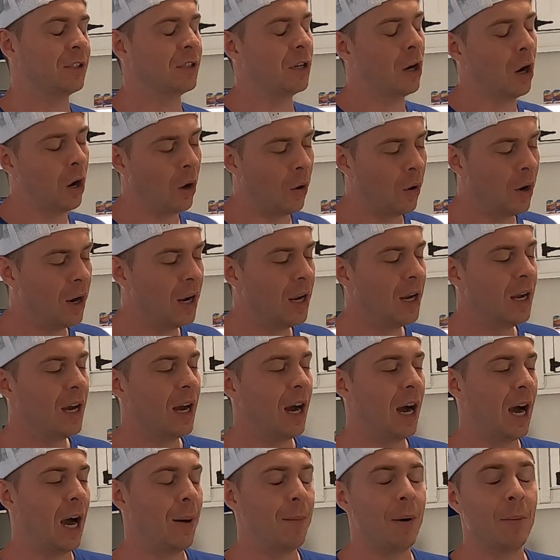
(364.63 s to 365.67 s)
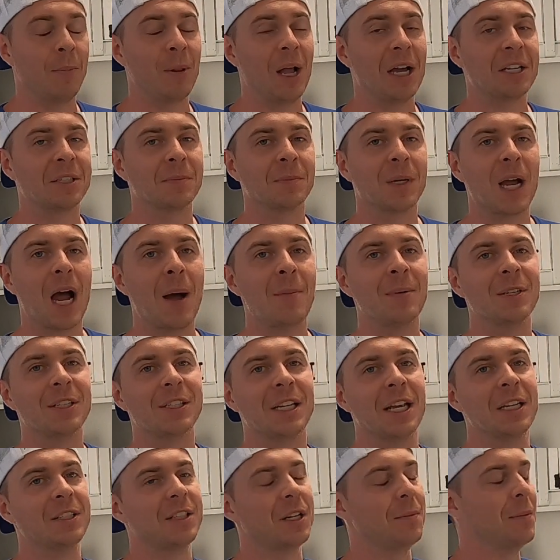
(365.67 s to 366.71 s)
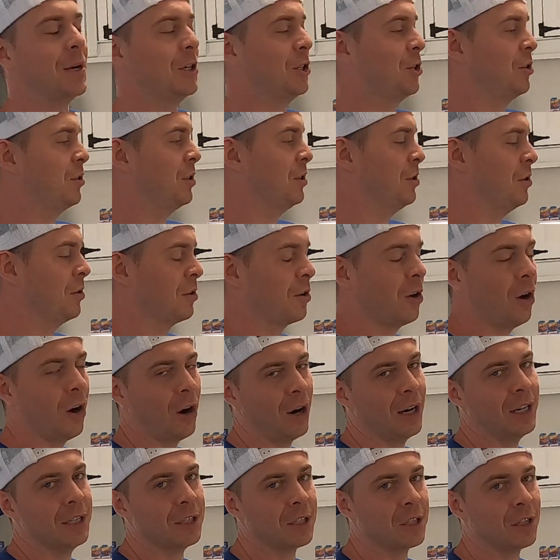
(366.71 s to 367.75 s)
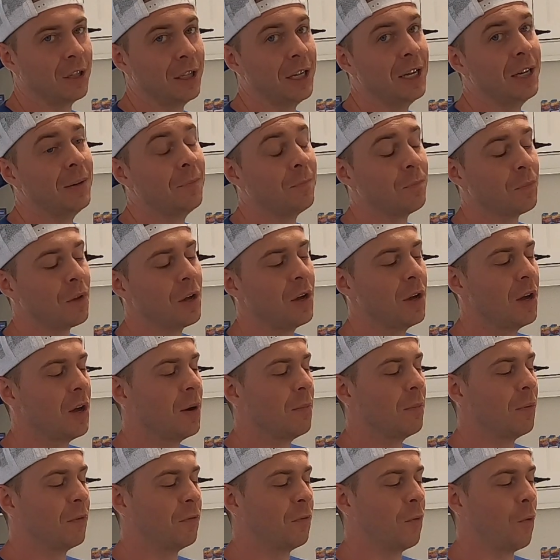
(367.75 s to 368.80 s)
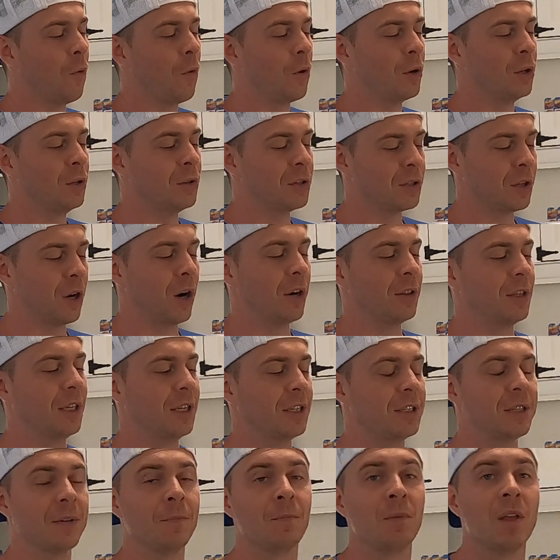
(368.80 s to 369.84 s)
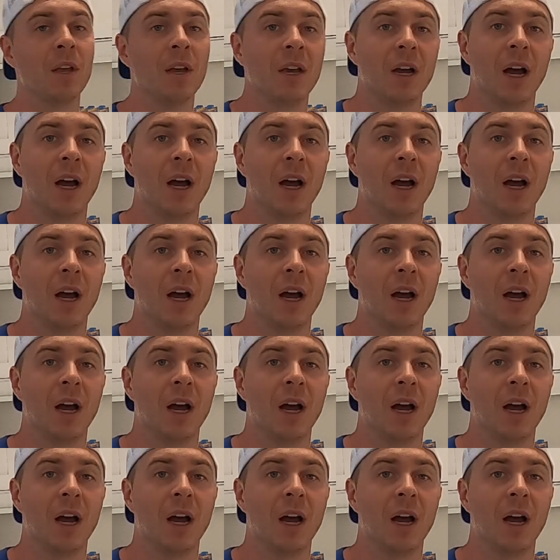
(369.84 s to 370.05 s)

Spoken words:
So apply some common sense and make sure that your car is clean before you start this.